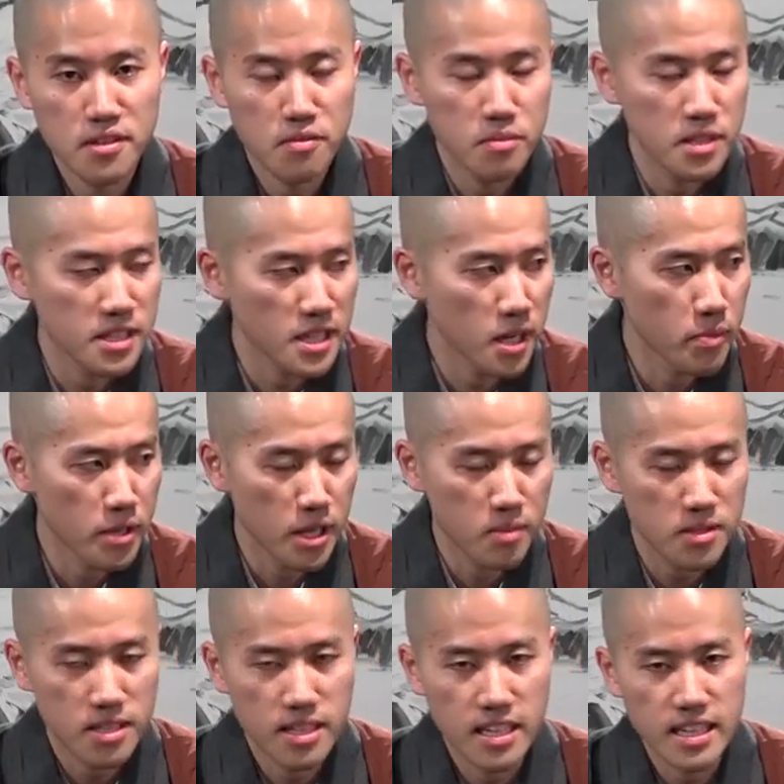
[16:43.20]
me coming
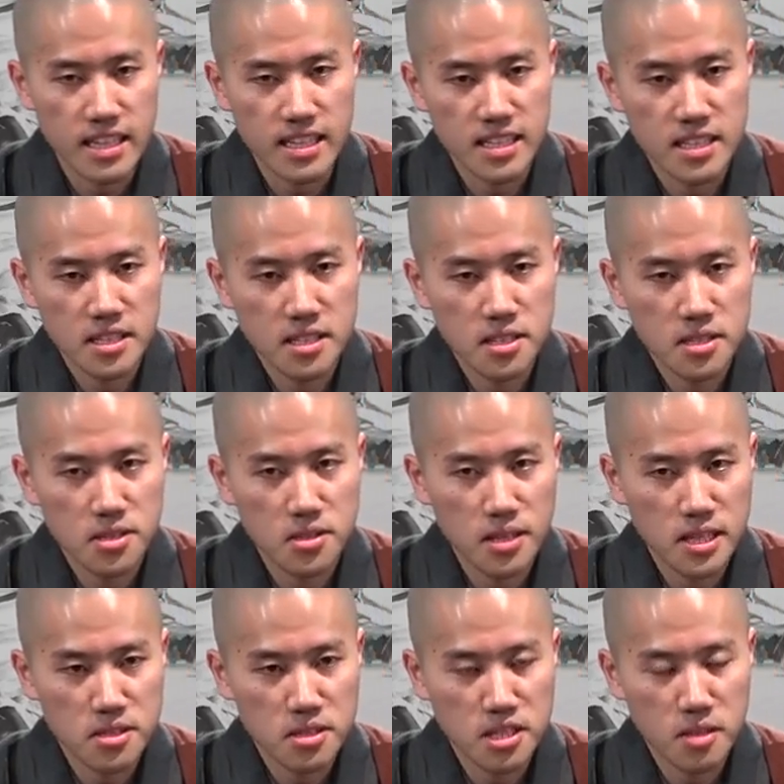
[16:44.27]
up today to
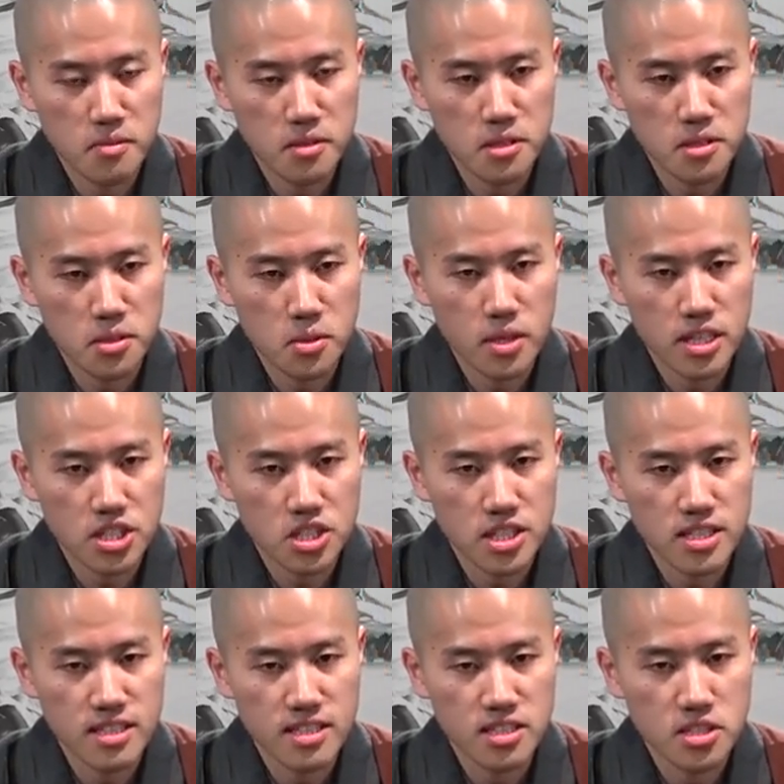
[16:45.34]
answer some of these
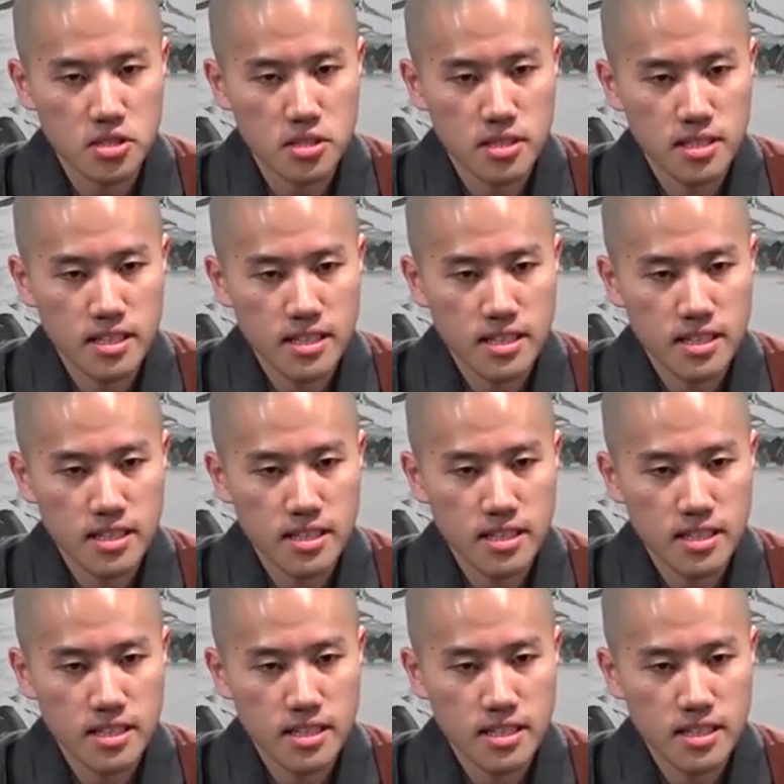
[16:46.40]
questions